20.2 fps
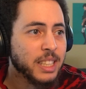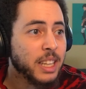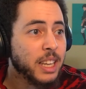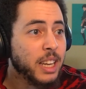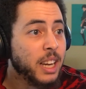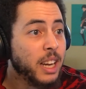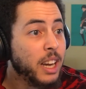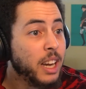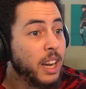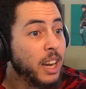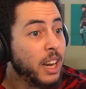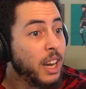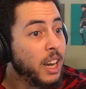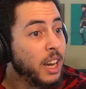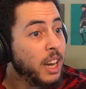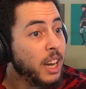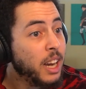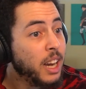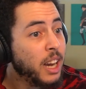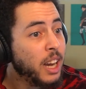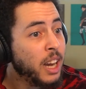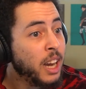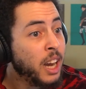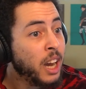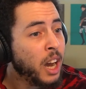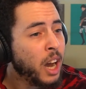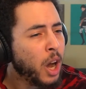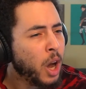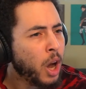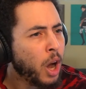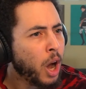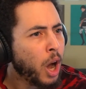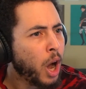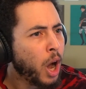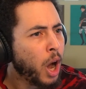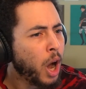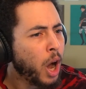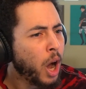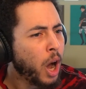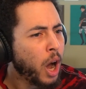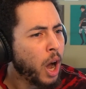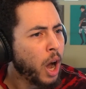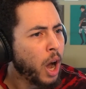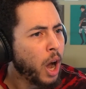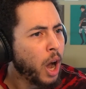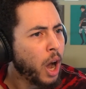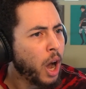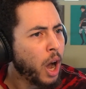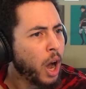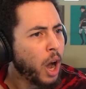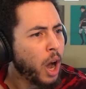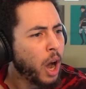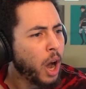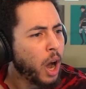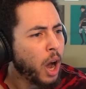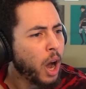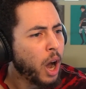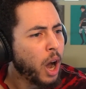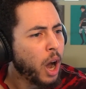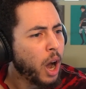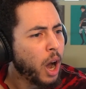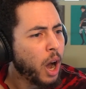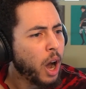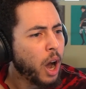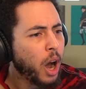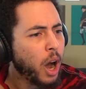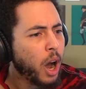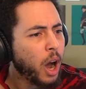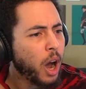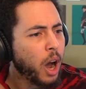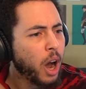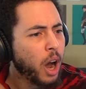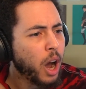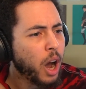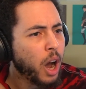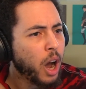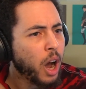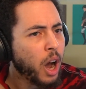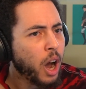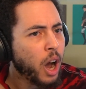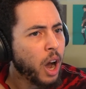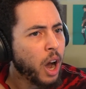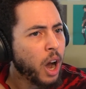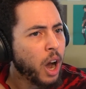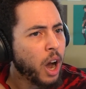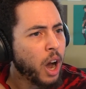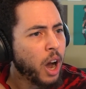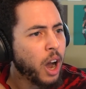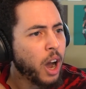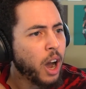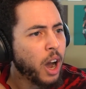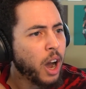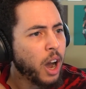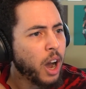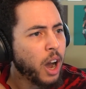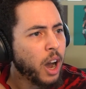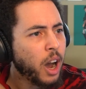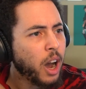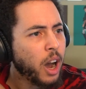(no one is talking)